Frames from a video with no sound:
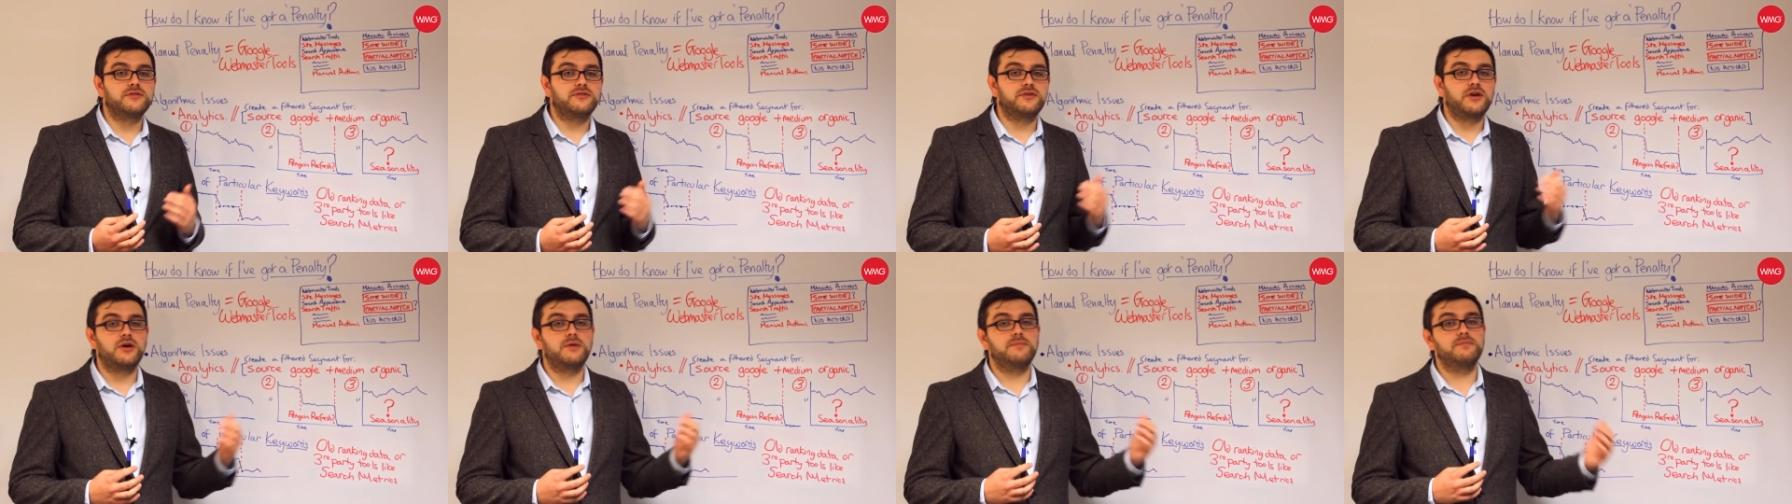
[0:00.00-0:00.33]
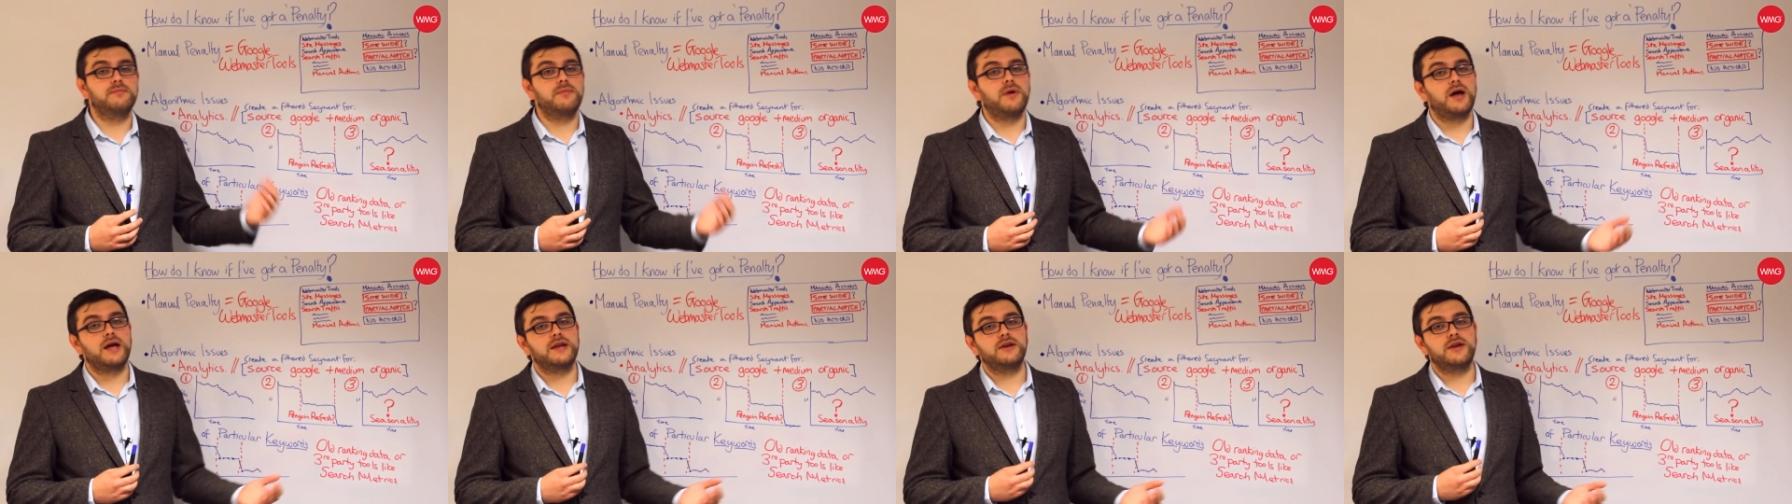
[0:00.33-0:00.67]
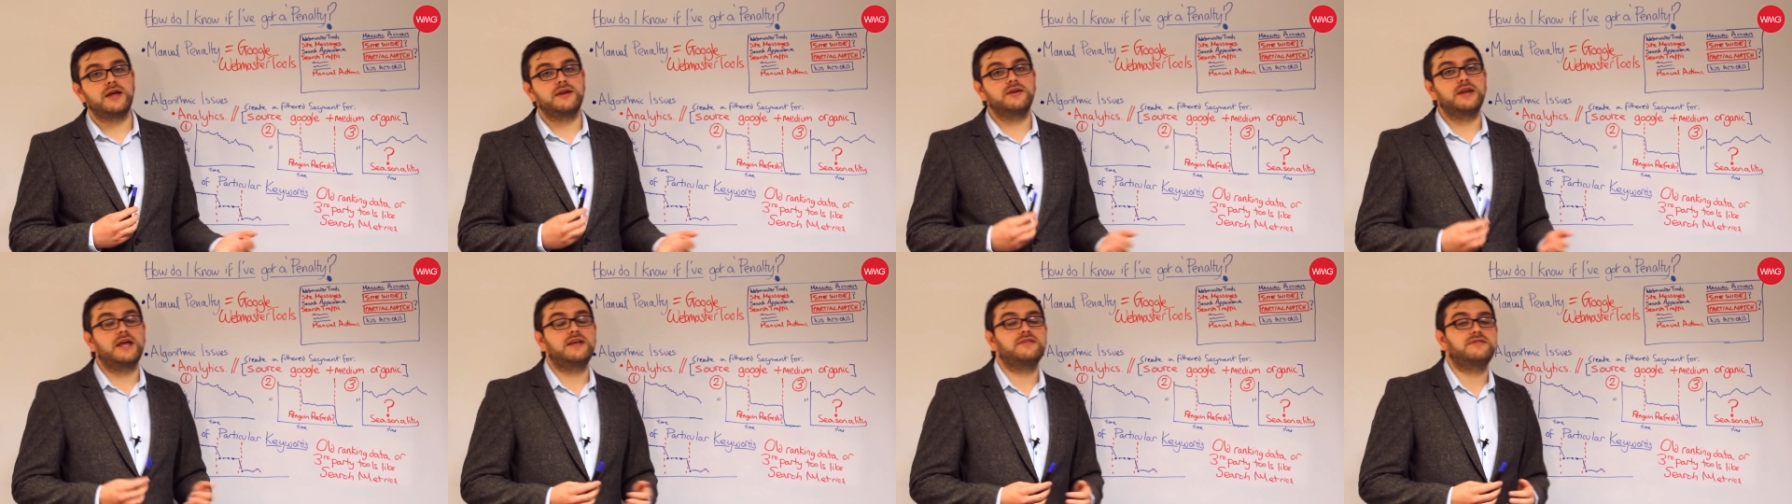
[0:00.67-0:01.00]
So it might
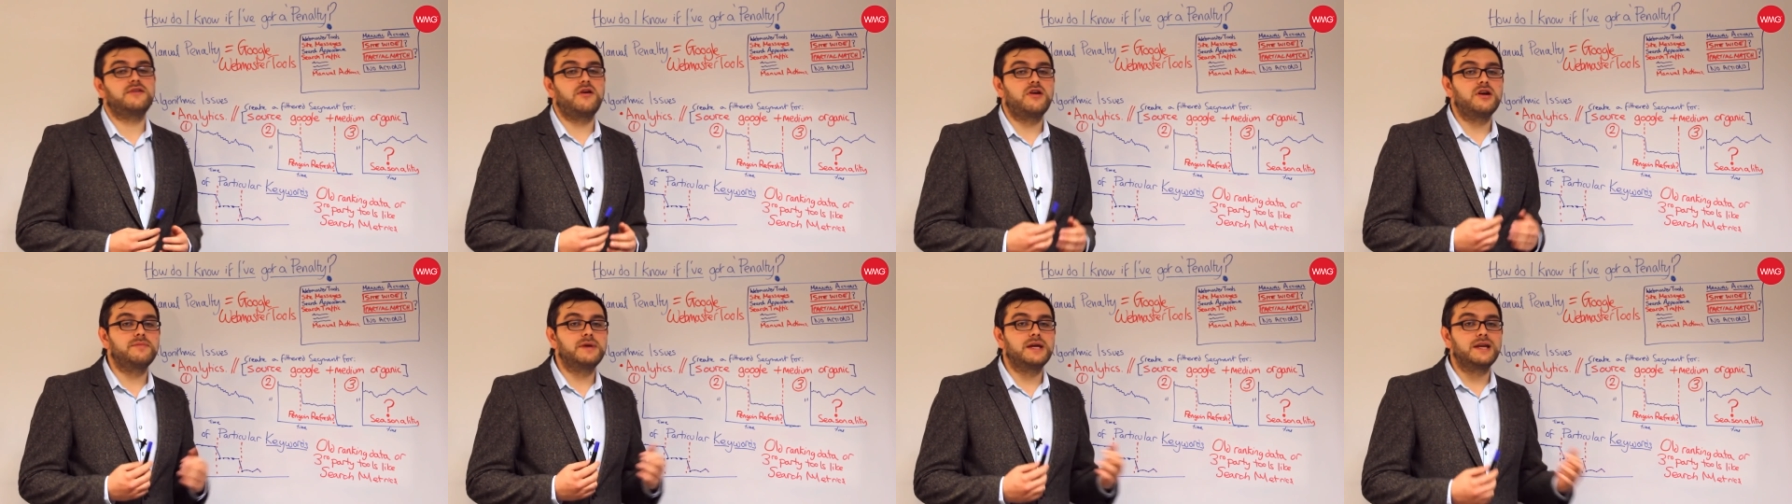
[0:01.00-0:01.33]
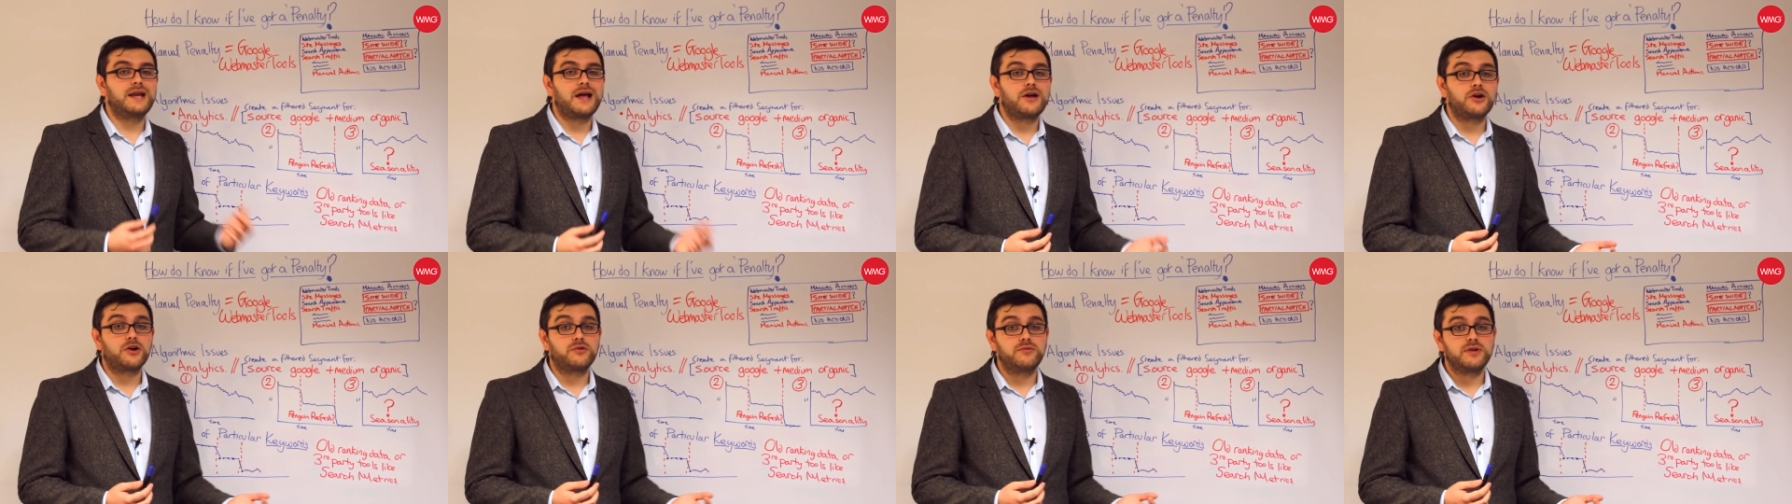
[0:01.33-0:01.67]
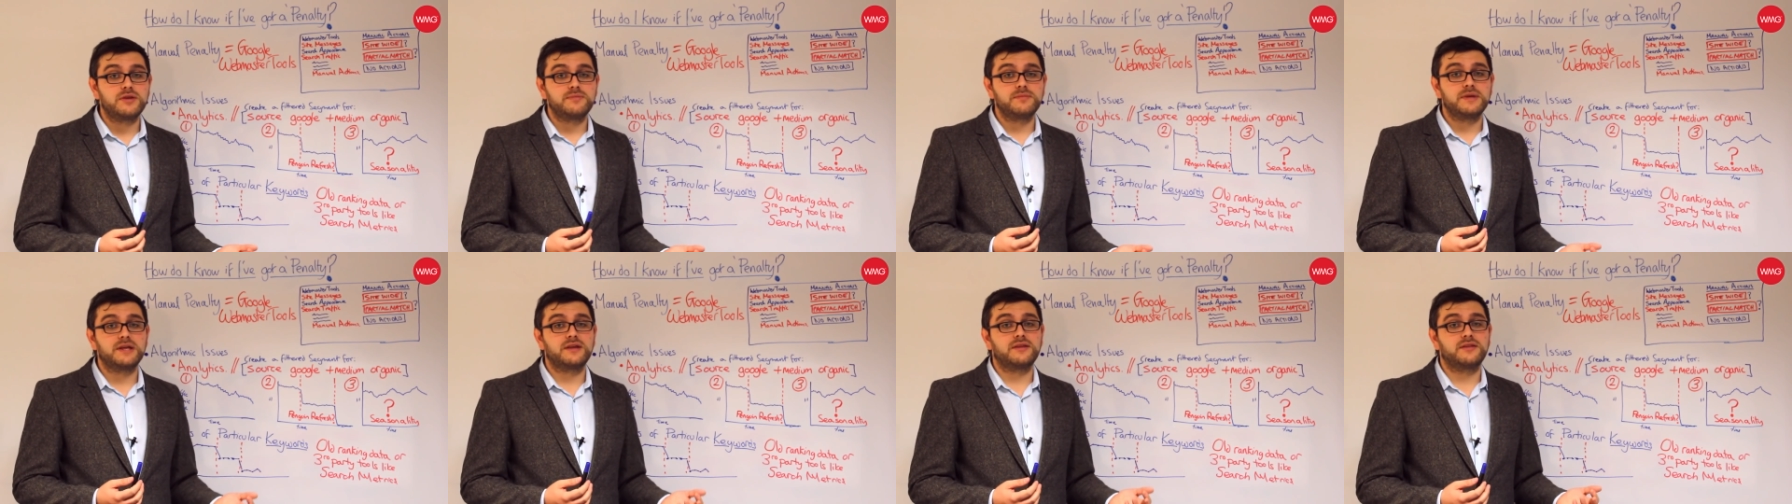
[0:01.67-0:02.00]
not necessarily be an
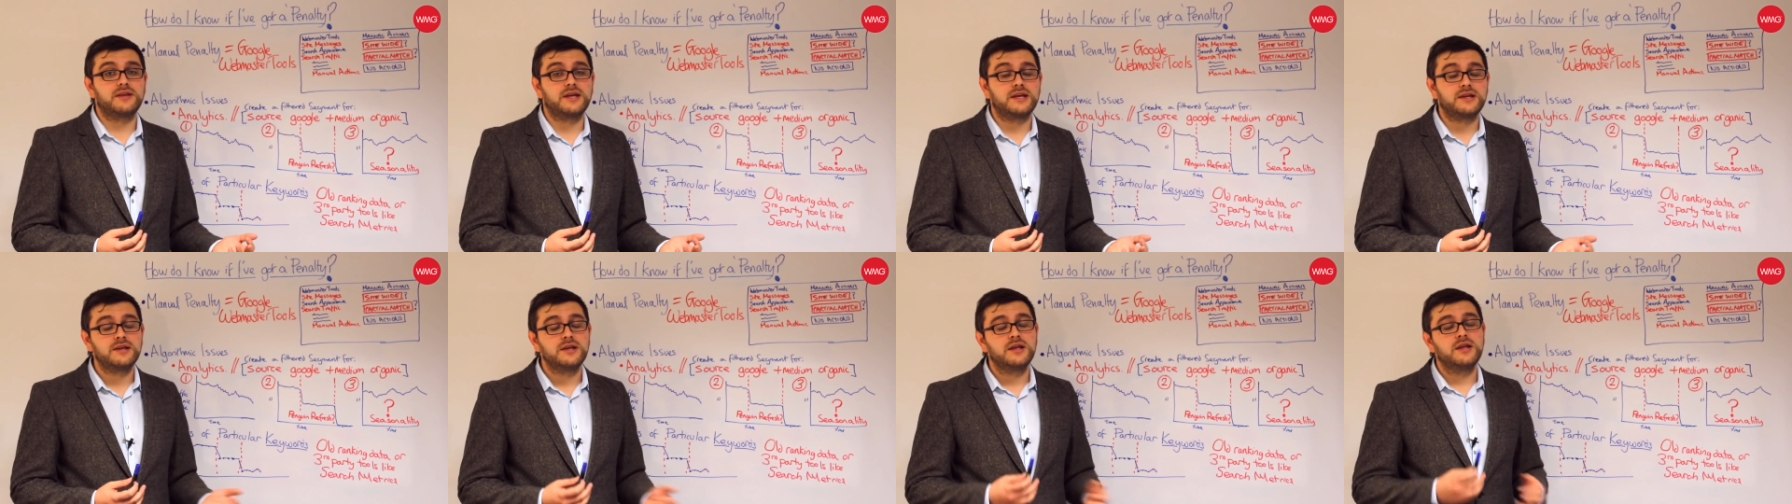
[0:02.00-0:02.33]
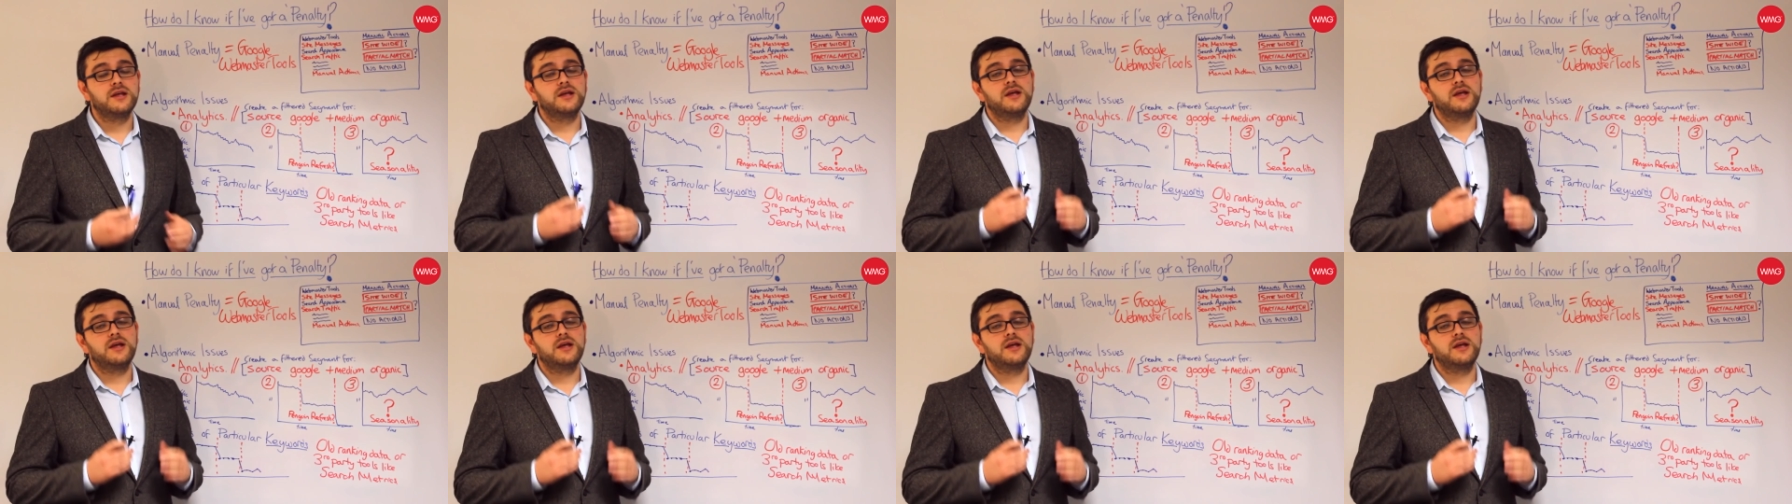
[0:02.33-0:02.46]
algorithmic thing.